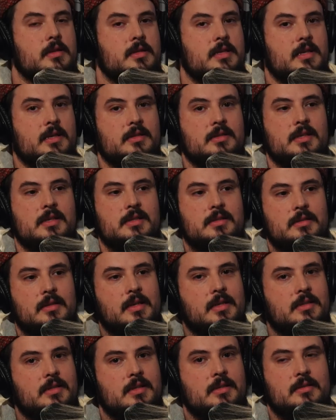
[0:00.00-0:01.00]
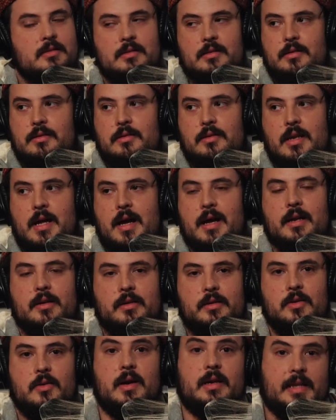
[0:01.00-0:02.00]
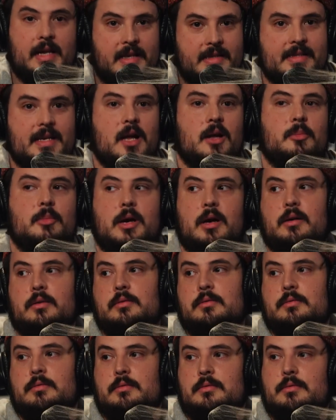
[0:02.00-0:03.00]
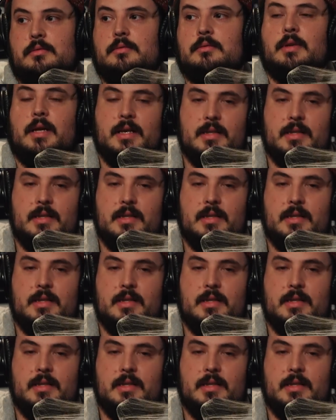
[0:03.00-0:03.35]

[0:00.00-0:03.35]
this yeah. is this is Elmo. Not correct. That's Elmo. Okay, that